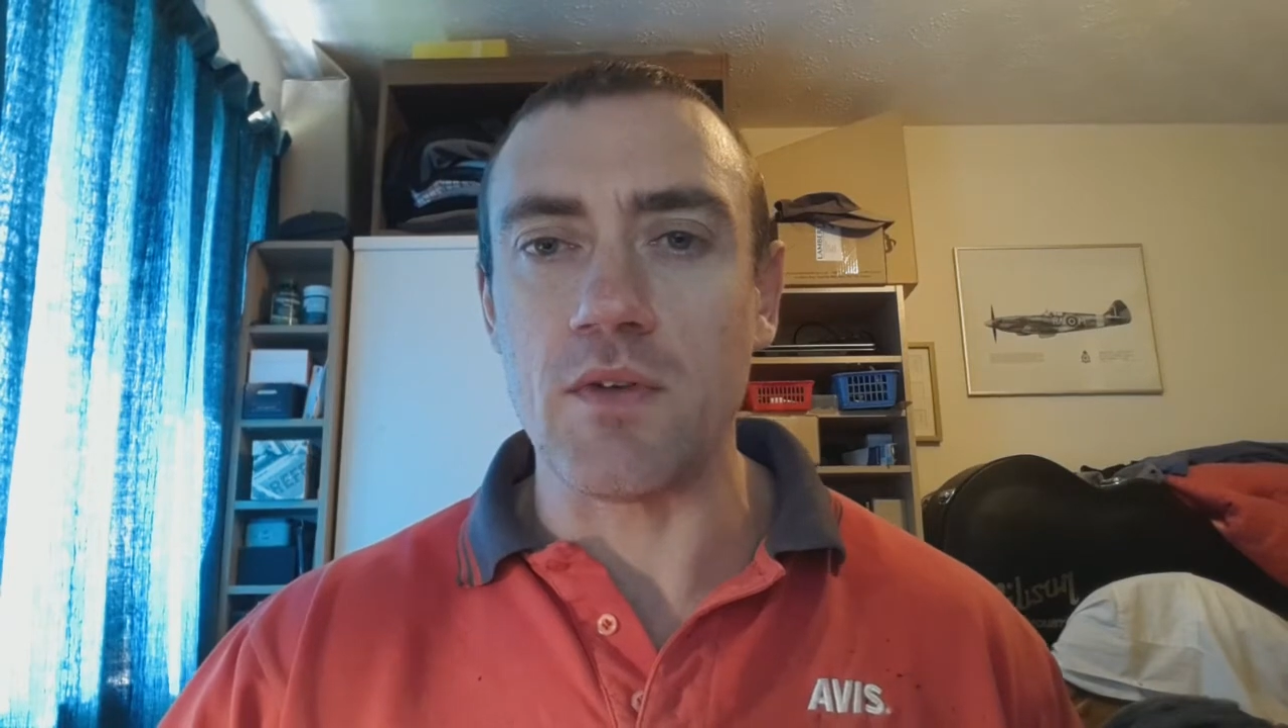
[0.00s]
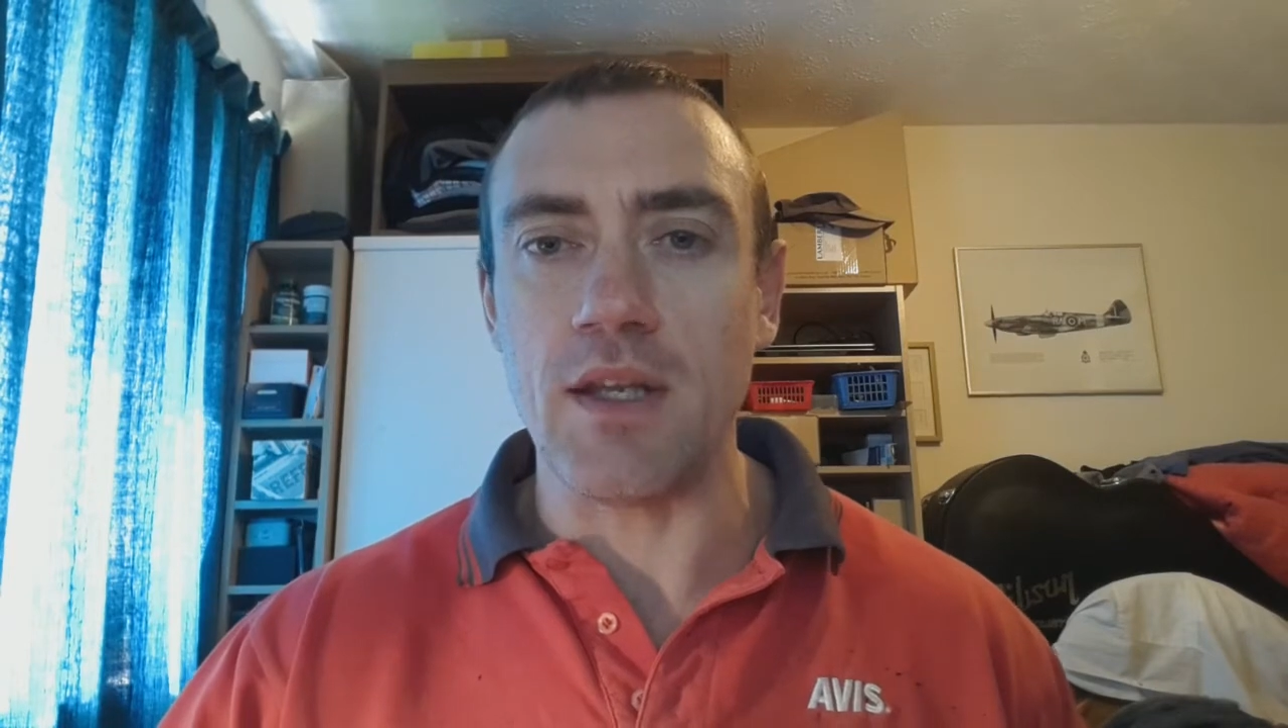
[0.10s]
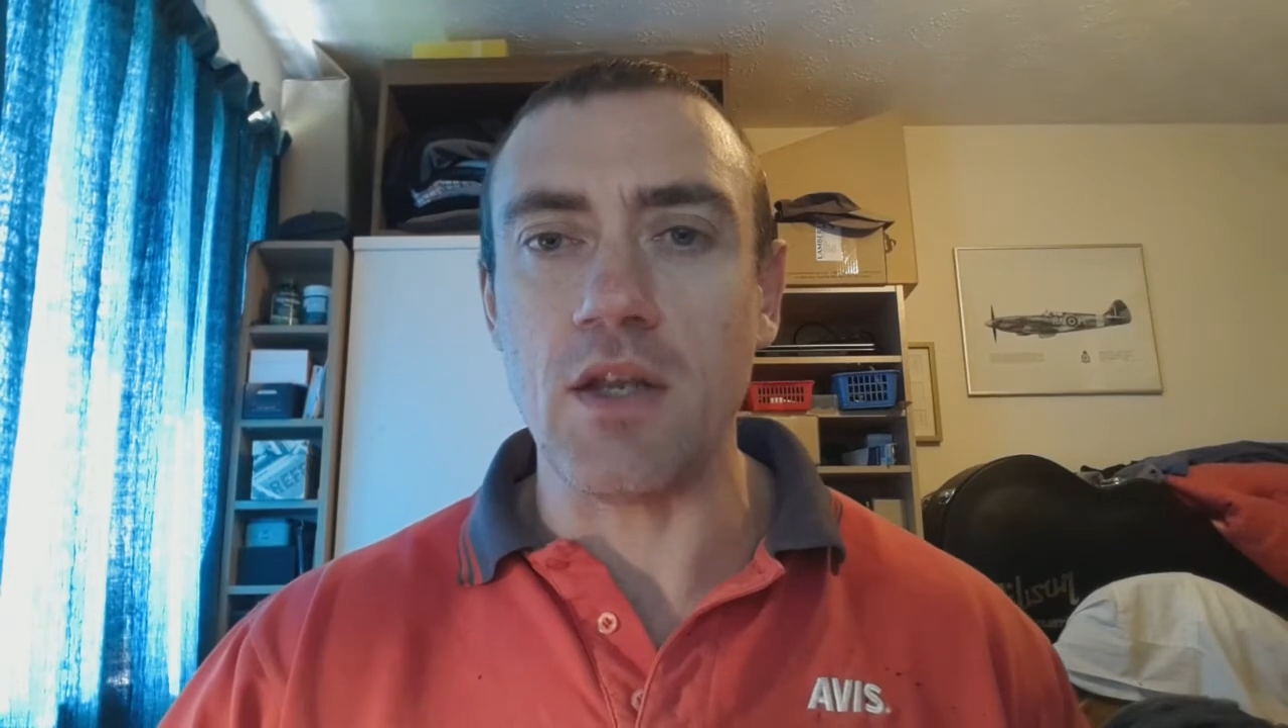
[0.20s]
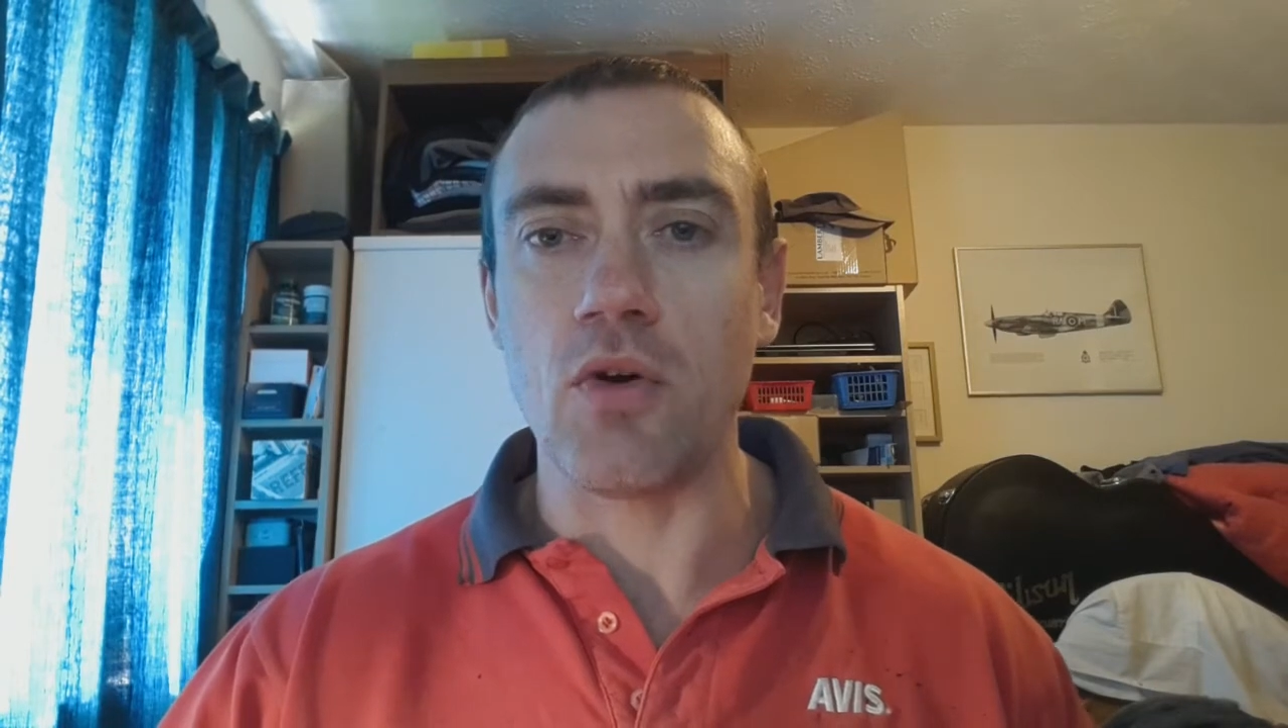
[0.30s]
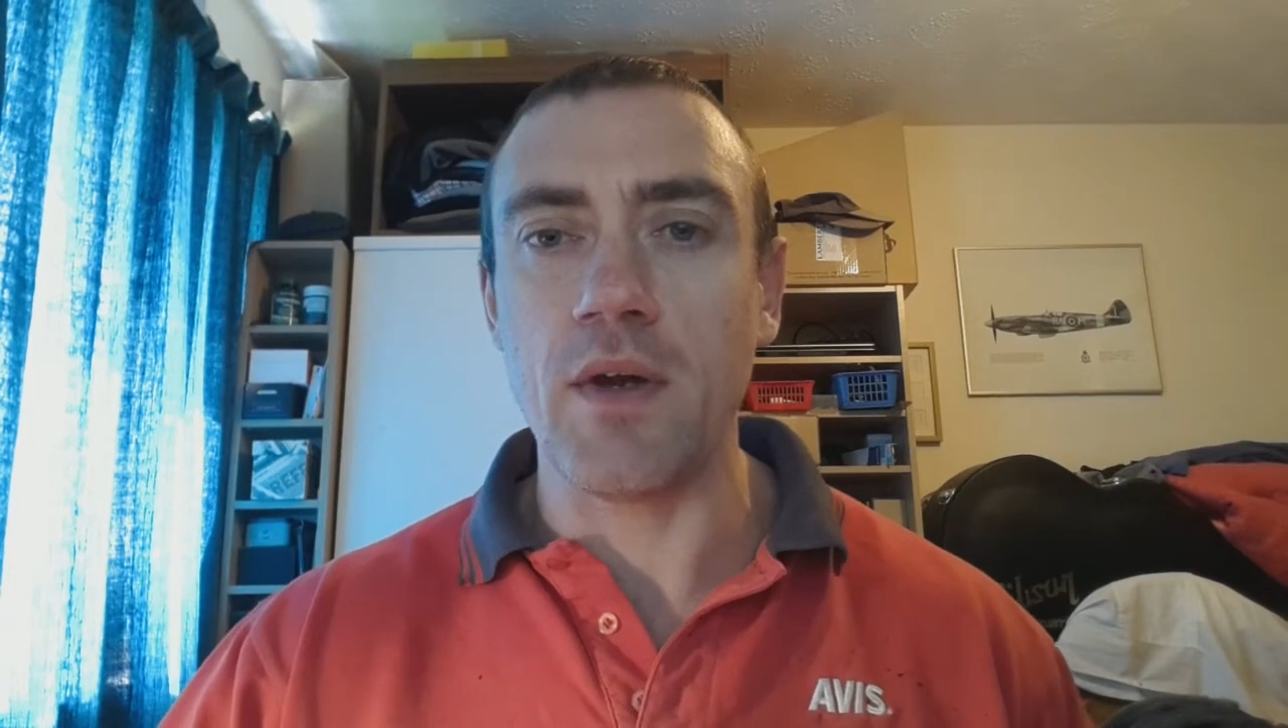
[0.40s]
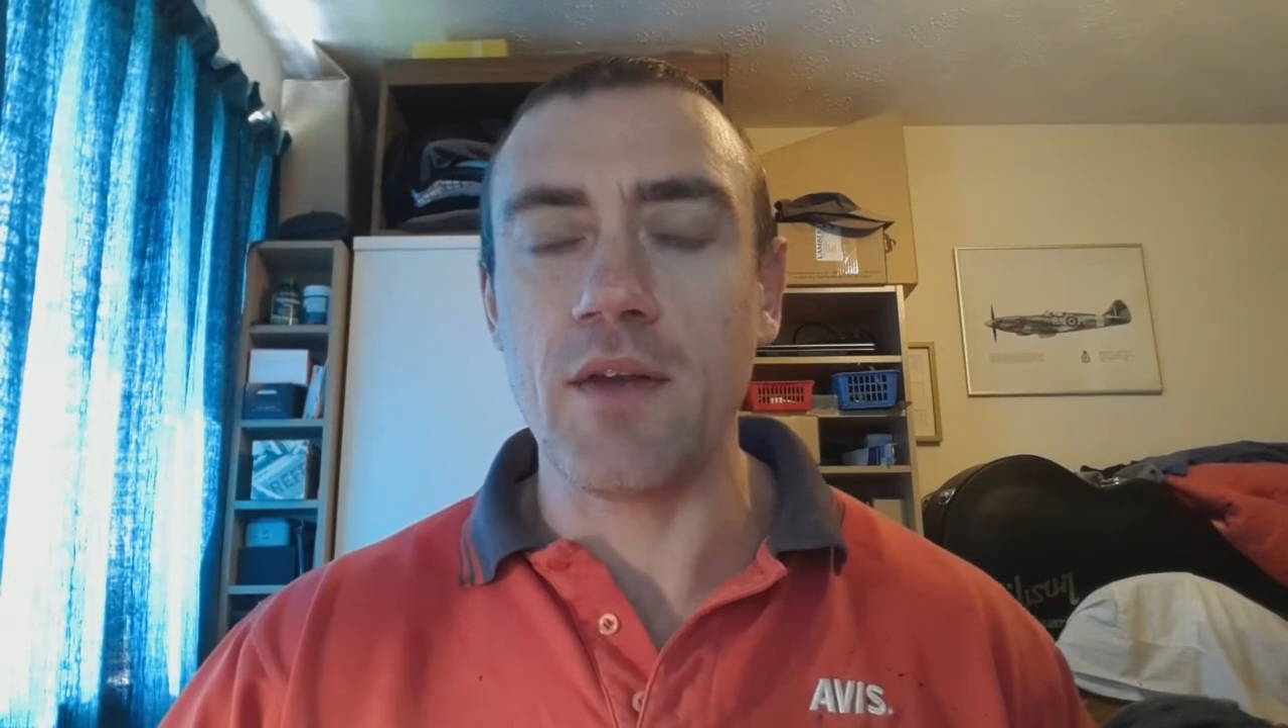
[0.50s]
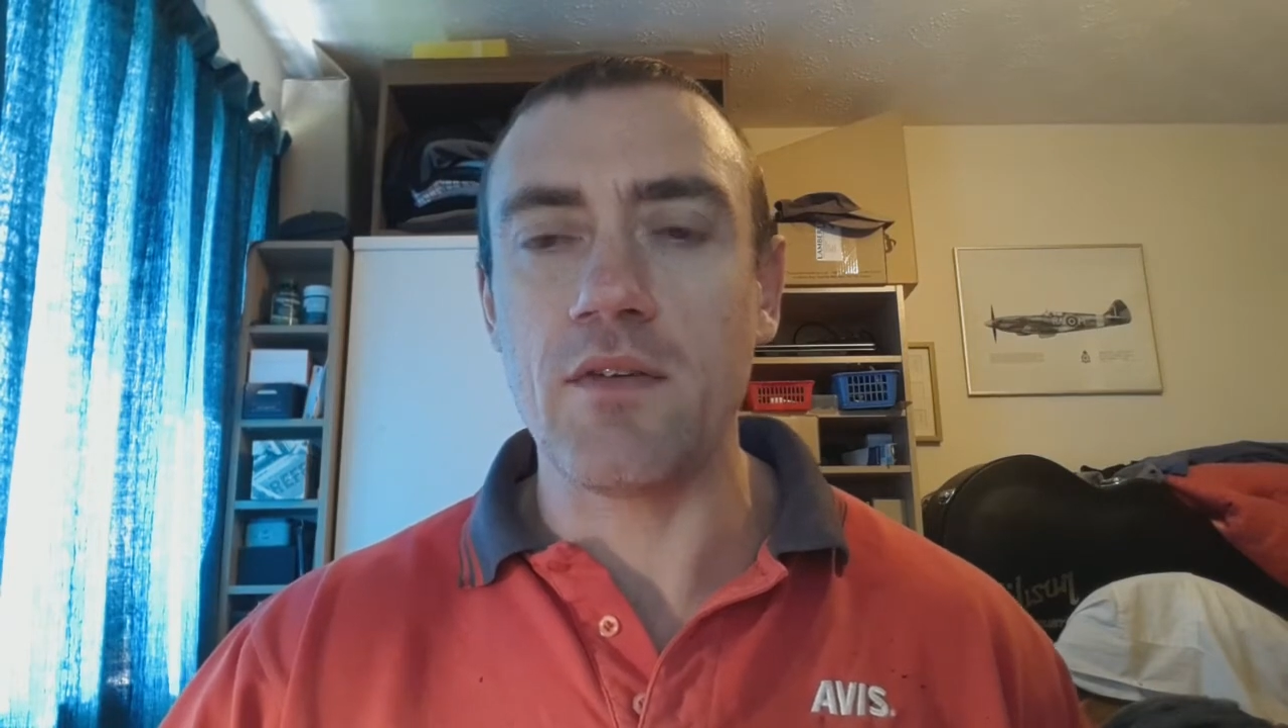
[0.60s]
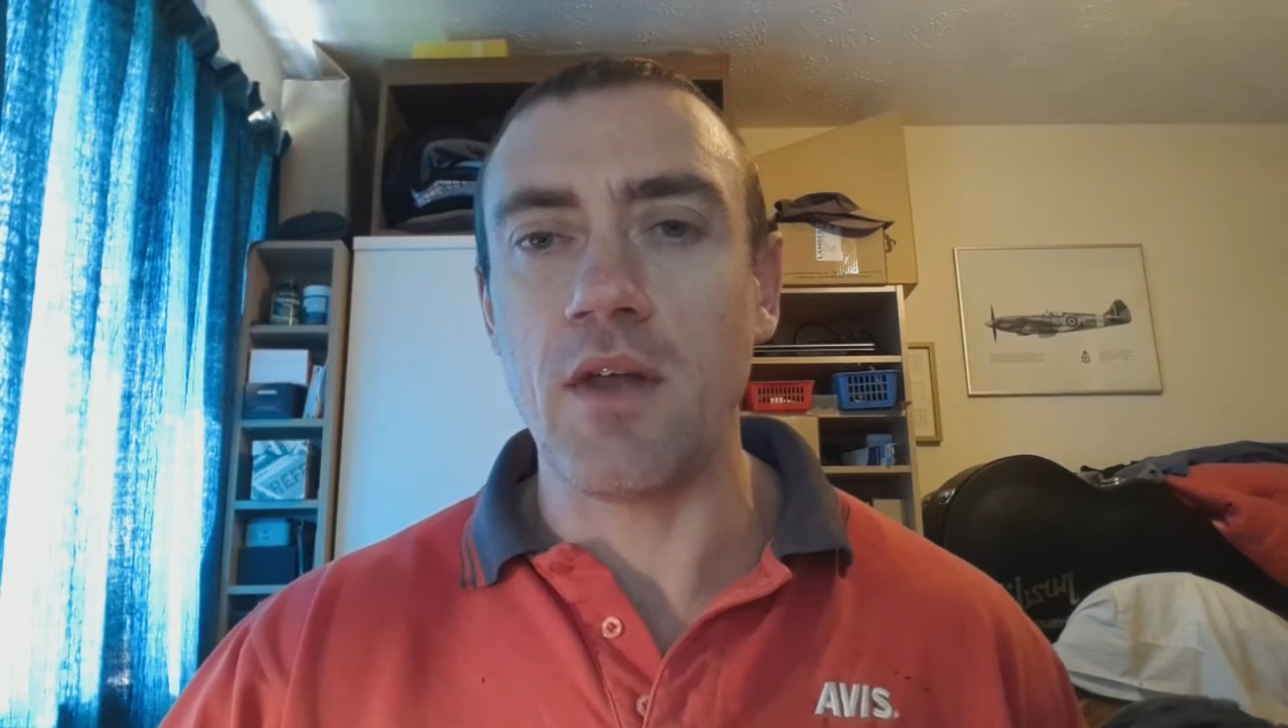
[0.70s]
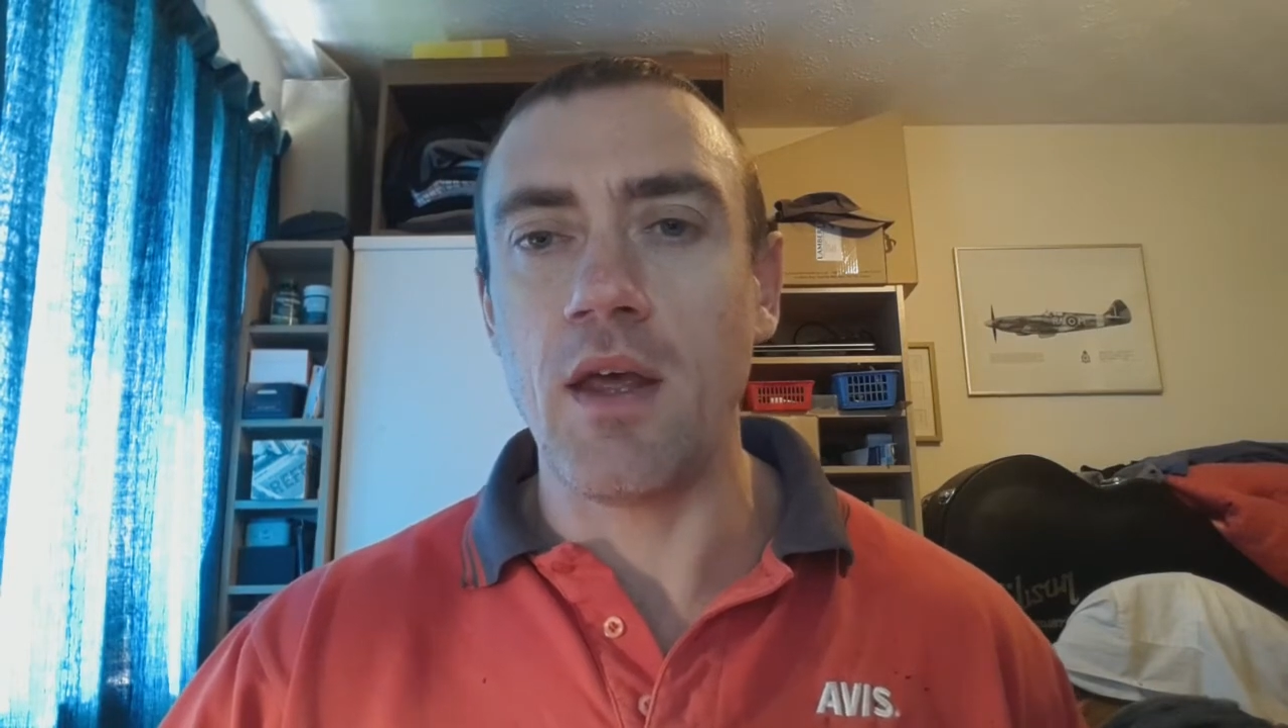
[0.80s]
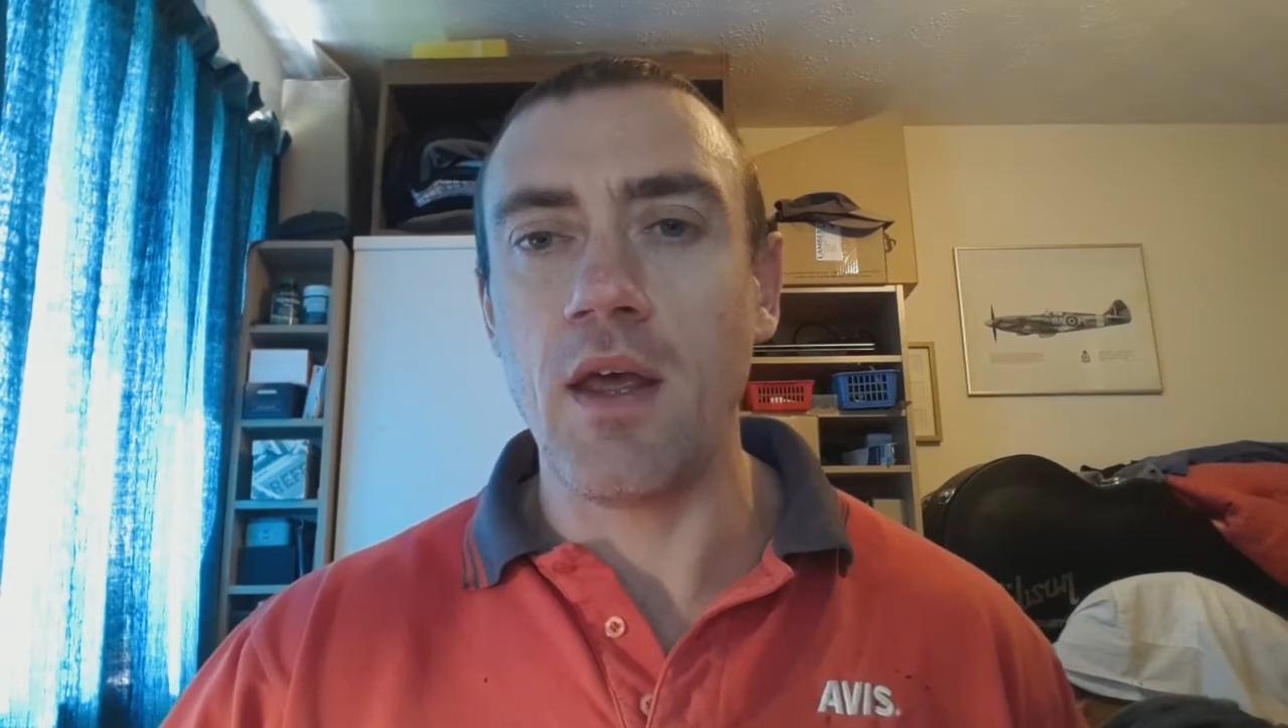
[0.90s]

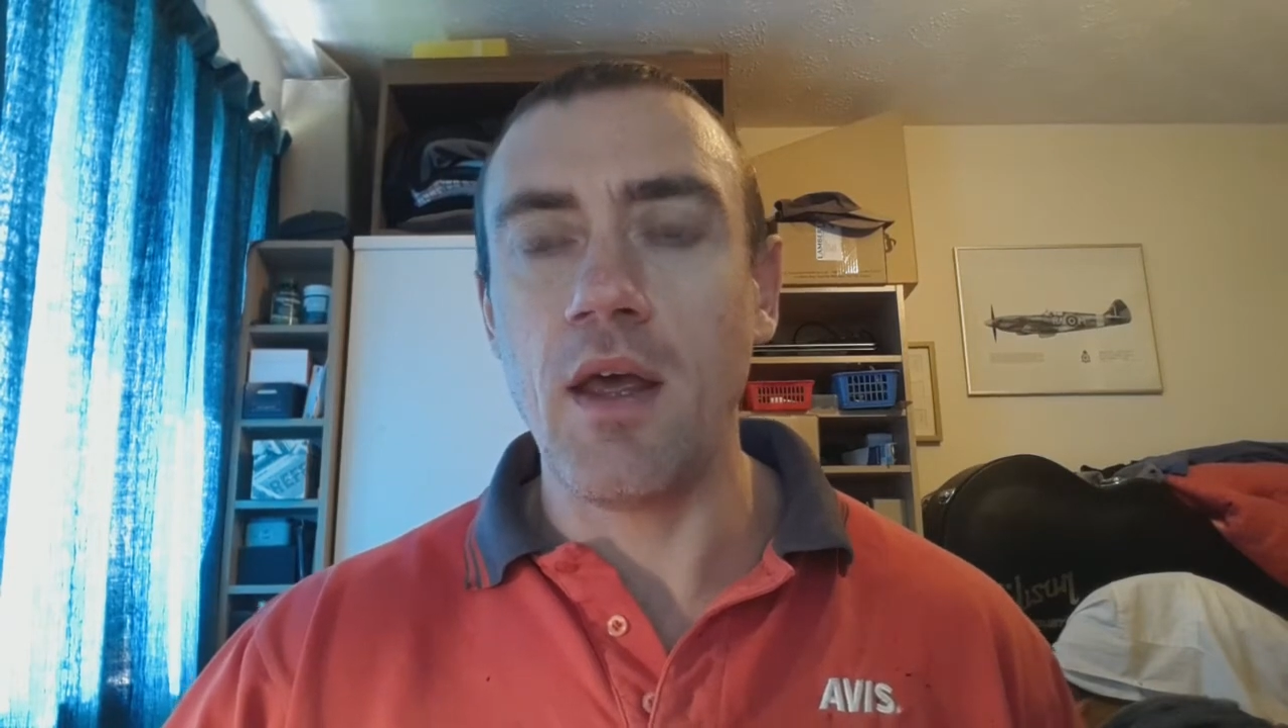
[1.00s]
decreased,